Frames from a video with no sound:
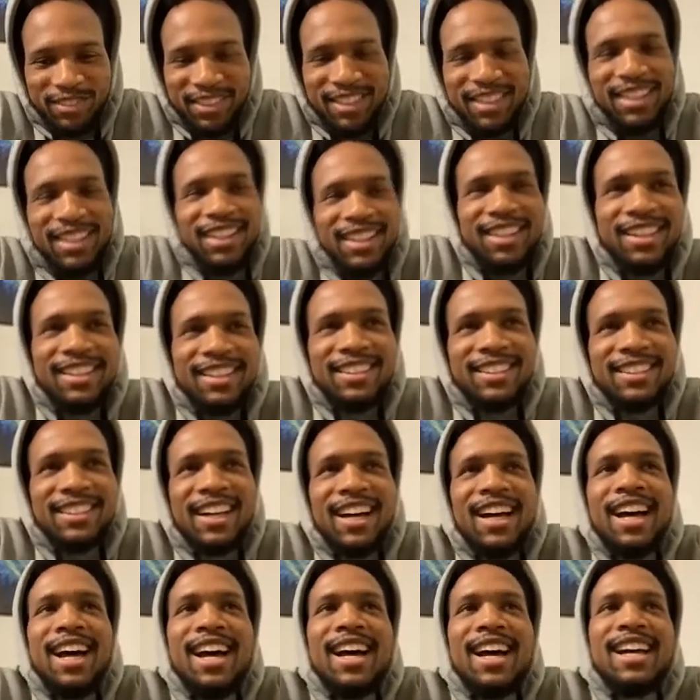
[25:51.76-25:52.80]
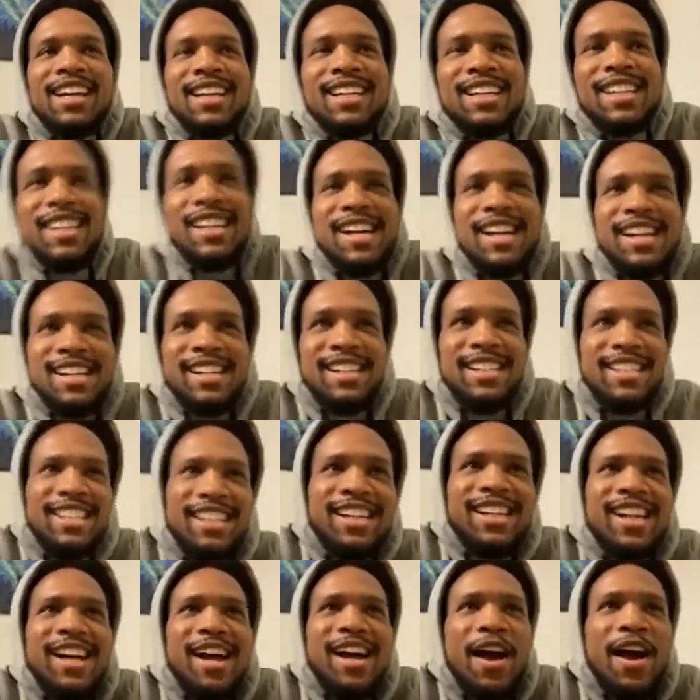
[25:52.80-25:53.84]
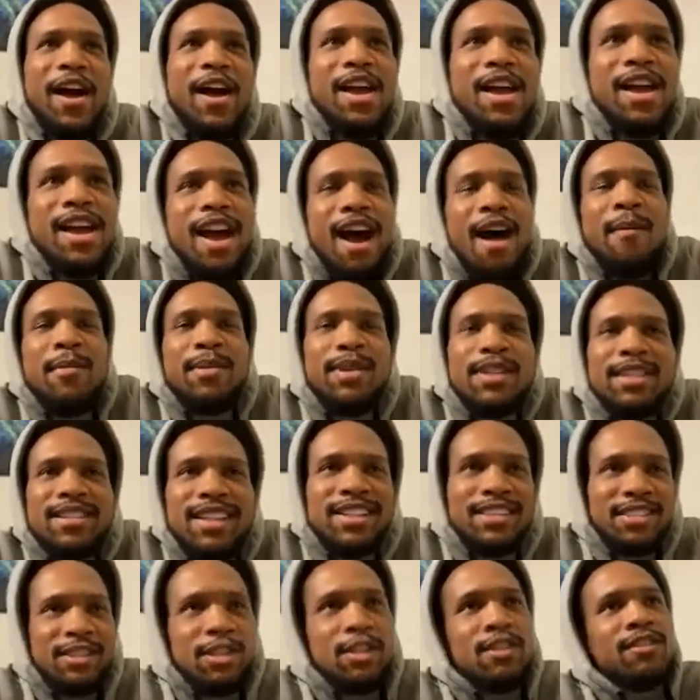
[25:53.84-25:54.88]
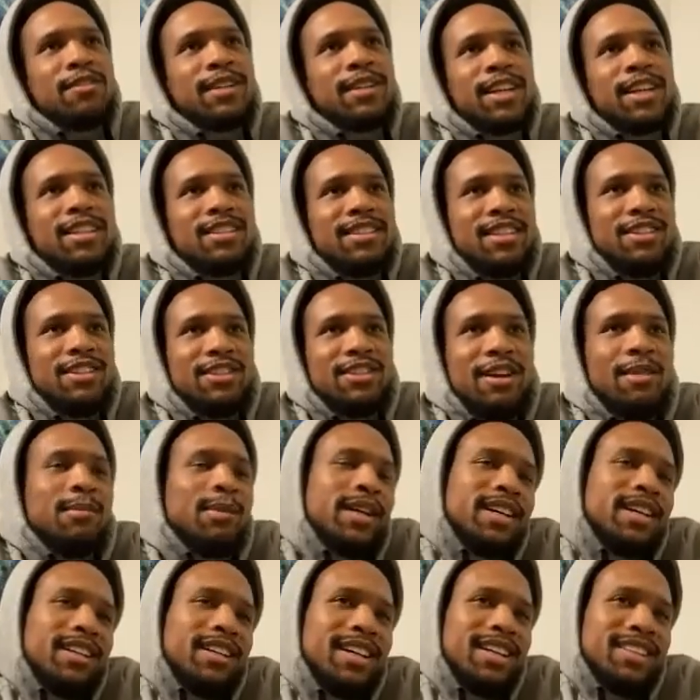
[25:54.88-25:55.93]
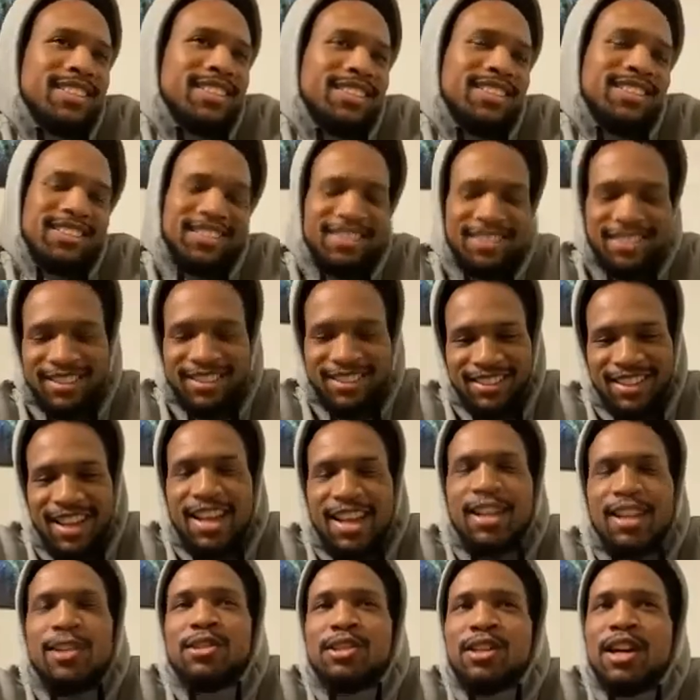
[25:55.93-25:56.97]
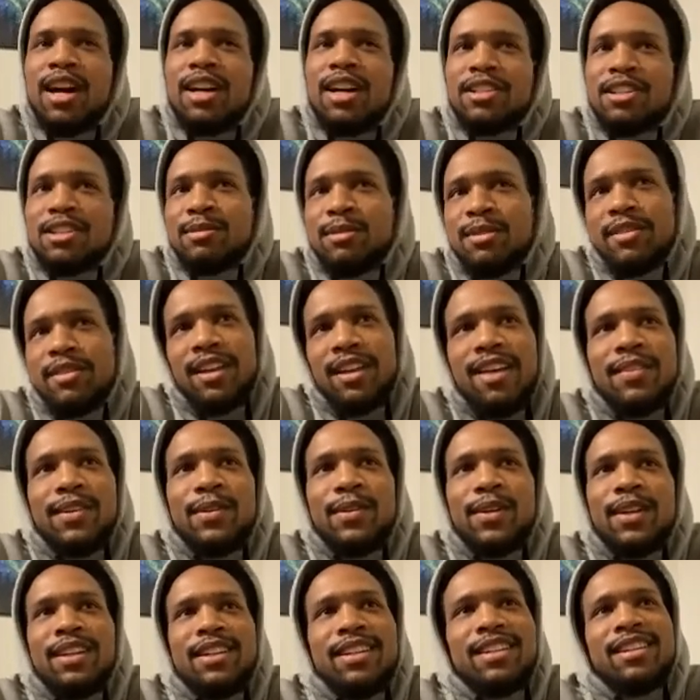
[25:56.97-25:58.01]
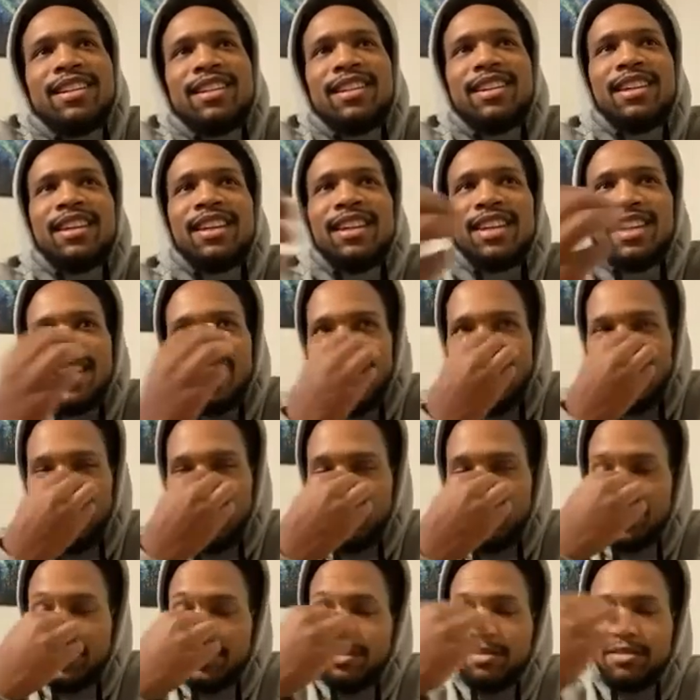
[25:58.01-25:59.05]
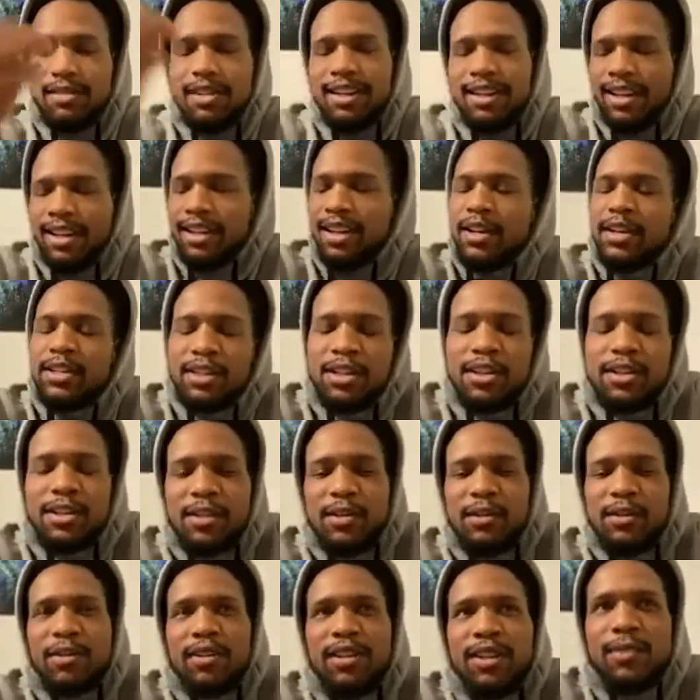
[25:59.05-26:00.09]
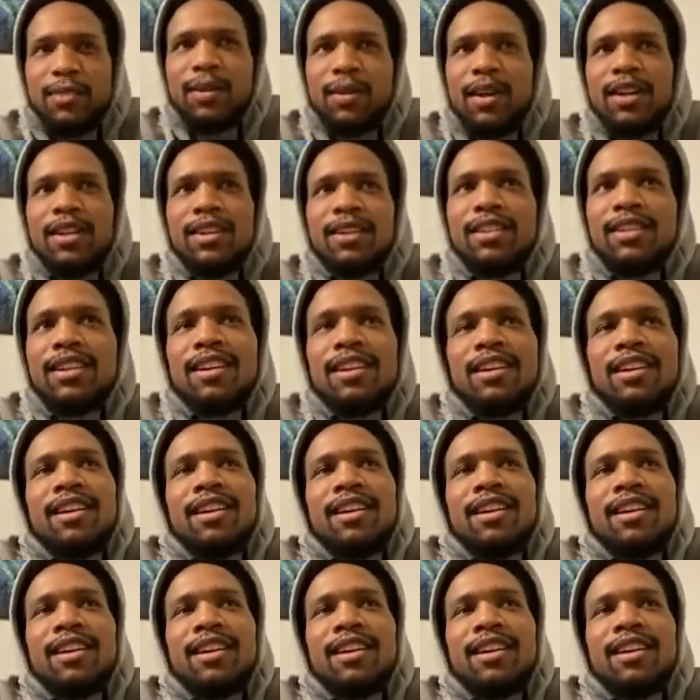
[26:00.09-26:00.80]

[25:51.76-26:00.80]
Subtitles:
Yeah, I'm gonna say Silva because he jumped weight classes. I know John just weight, and I know he's gonna do really well.